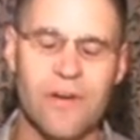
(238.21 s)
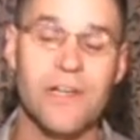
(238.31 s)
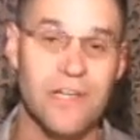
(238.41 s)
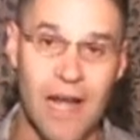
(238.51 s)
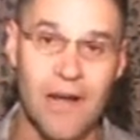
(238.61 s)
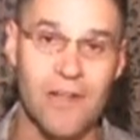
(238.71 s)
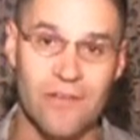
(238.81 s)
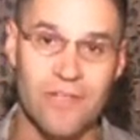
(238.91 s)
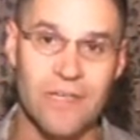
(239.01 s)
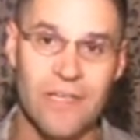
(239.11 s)
very tired
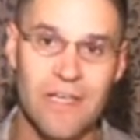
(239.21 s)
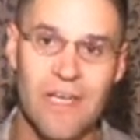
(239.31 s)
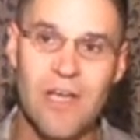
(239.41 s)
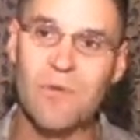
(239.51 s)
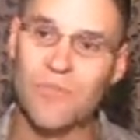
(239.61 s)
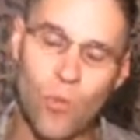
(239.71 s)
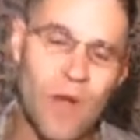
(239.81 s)
of it. But the